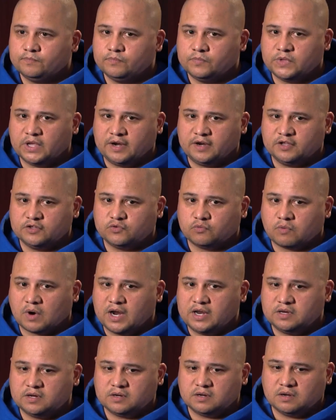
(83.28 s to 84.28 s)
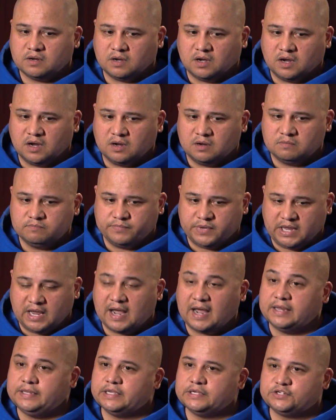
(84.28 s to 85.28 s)
that is right uh,
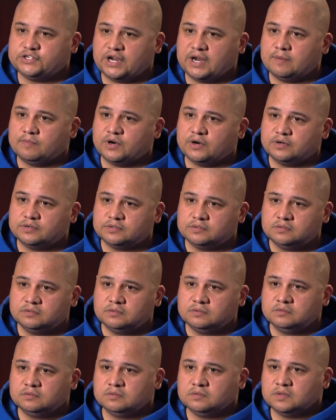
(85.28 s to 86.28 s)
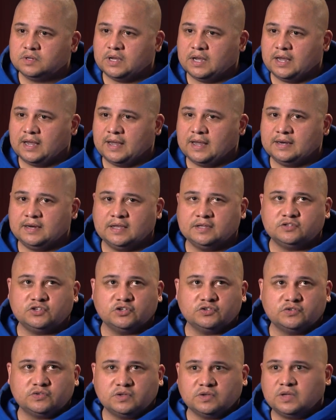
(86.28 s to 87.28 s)
behind the chambers and it
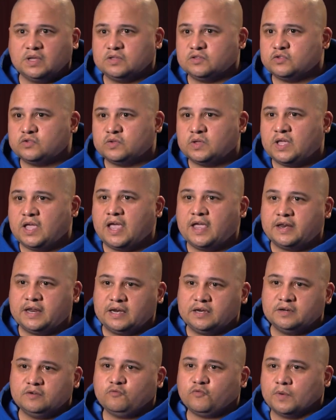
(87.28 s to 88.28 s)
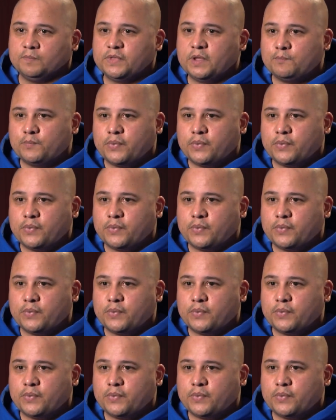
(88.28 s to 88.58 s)
just it's hidden from the